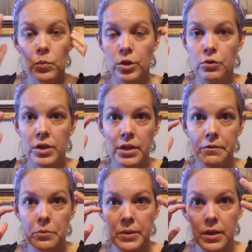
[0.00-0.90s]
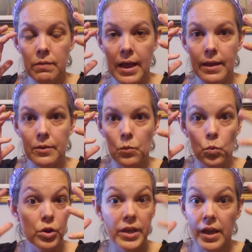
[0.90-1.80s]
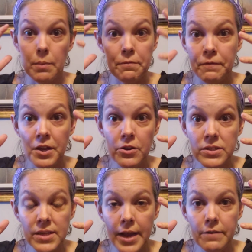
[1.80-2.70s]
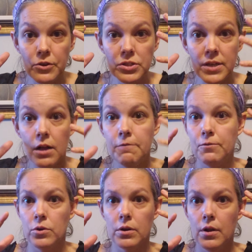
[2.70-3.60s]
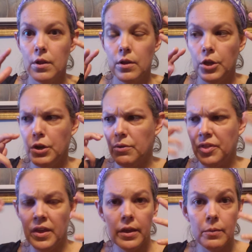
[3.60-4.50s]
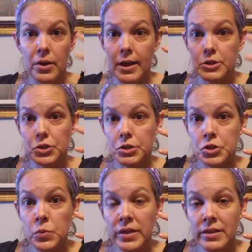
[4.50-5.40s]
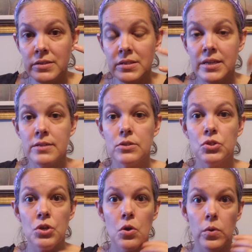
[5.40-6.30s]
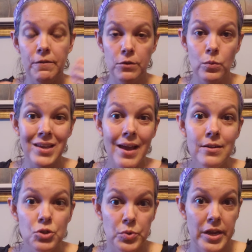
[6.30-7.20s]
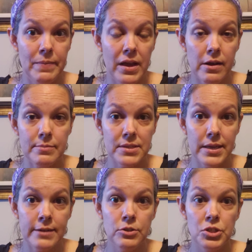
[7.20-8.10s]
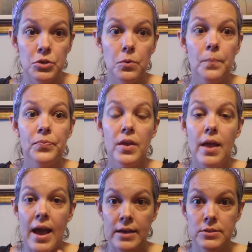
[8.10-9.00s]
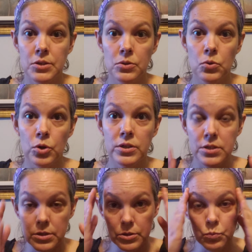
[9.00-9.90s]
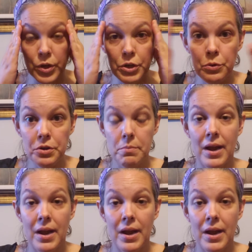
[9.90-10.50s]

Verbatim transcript: you could either be like working up fear inside of yourself or you know, thinking about actually doing these things. So if you get a dream that comes against you, ask the Lord to renew your